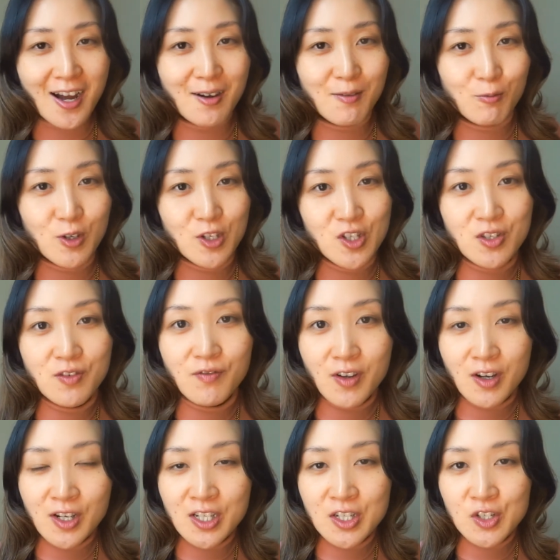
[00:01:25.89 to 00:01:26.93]
Which is a
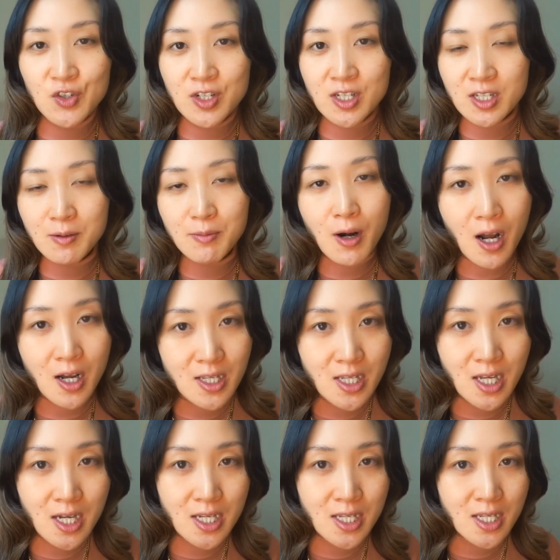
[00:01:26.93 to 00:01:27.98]
very interesting
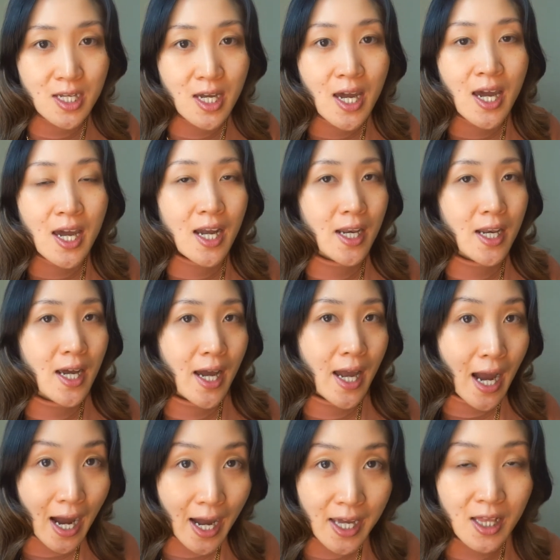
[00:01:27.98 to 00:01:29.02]
process, and I
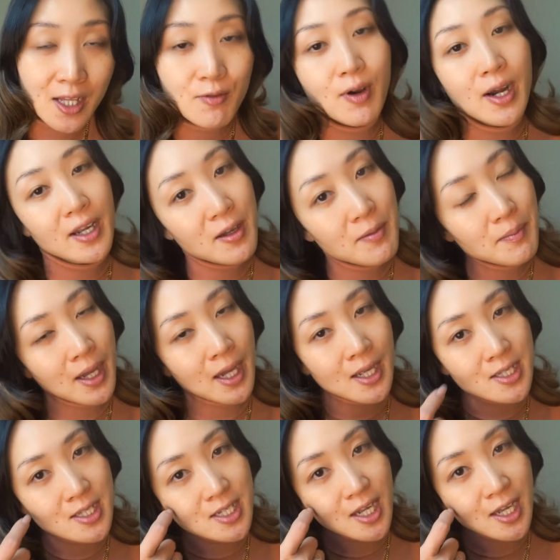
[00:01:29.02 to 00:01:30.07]
highly
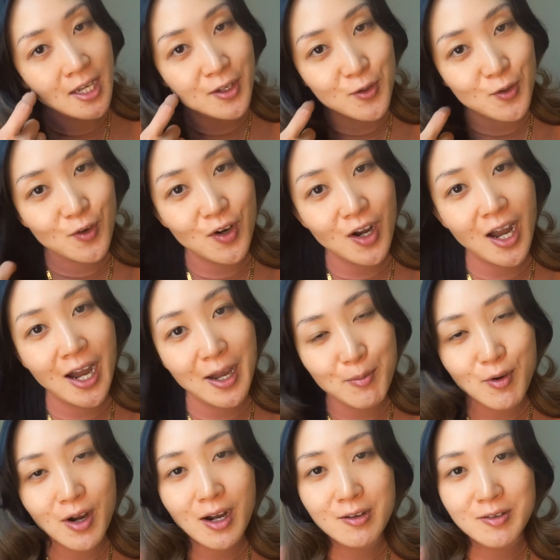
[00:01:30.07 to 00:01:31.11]
recommend getting your
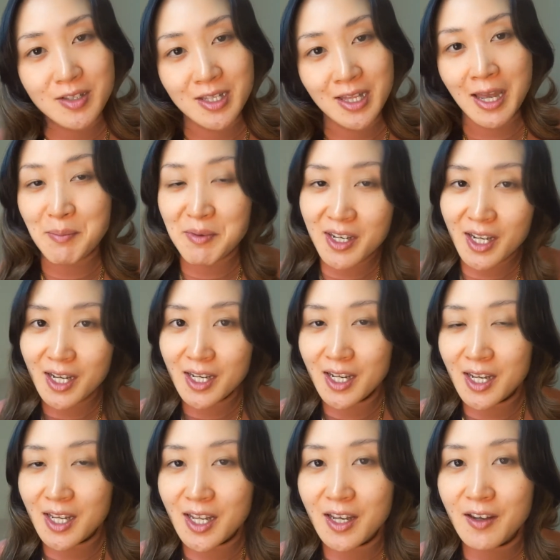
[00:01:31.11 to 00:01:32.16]
eyebrows
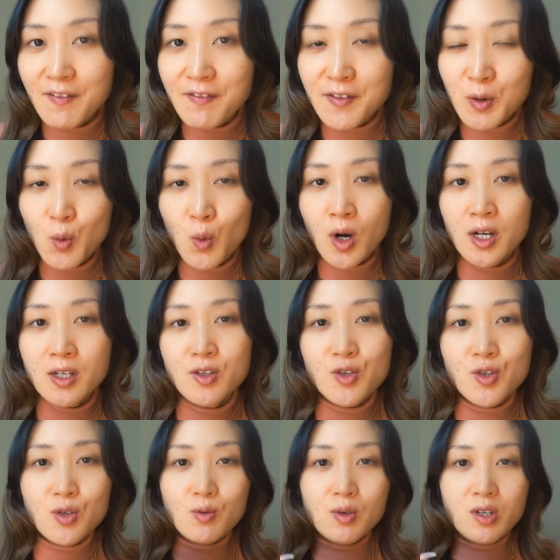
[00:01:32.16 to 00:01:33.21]
laminated if you want
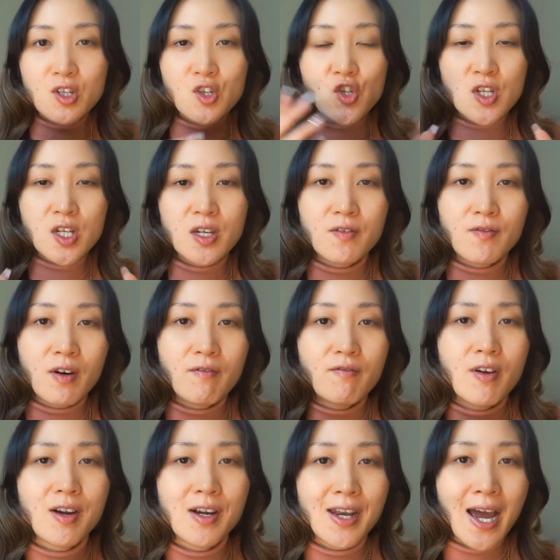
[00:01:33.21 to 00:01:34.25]
to achieve a
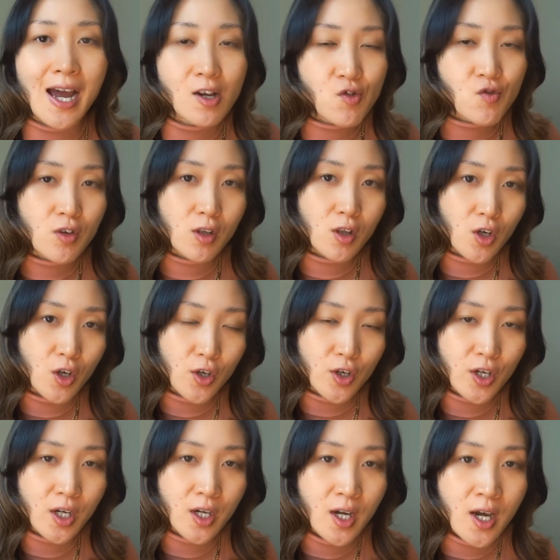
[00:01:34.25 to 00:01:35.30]
very natural look
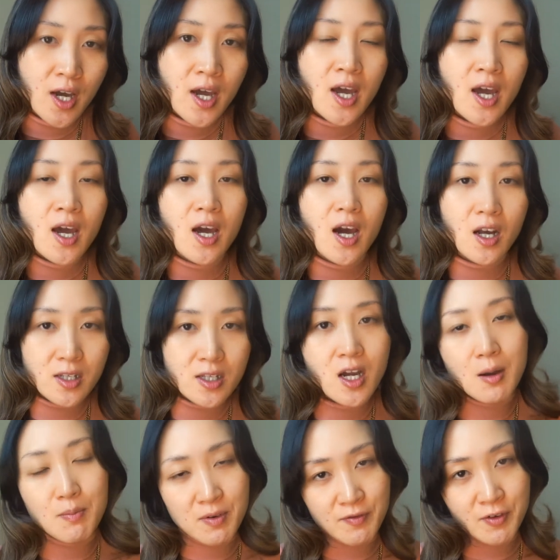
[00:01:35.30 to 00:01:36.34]
on
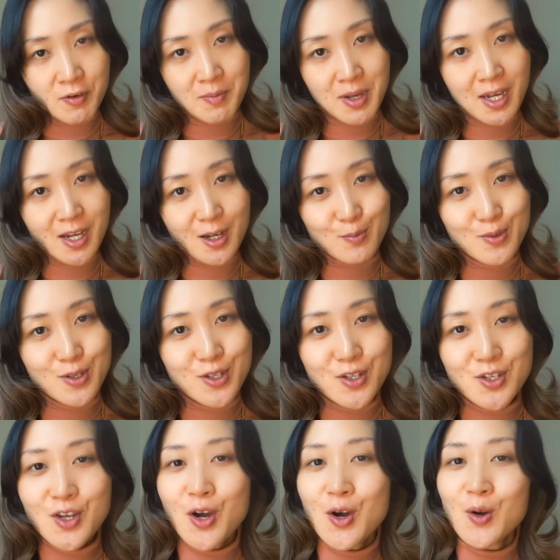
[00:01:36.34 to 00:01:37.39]
top of your makeup.
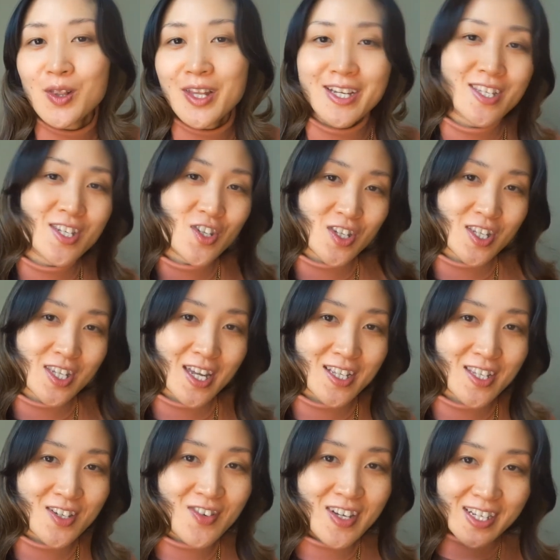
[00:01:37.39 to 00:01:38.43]
So let's just get
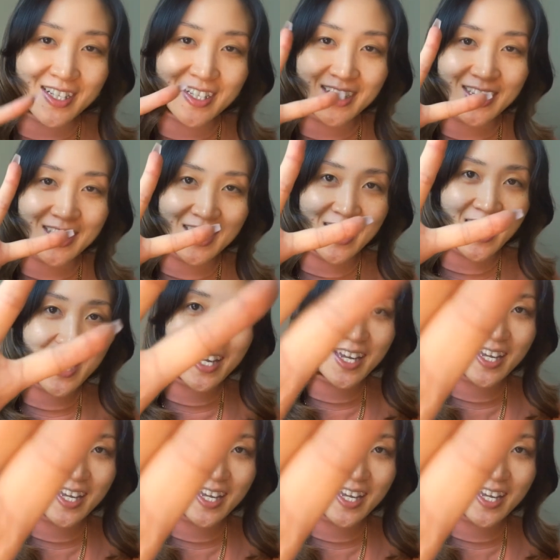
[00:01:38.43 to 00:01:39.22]
to it. Yay!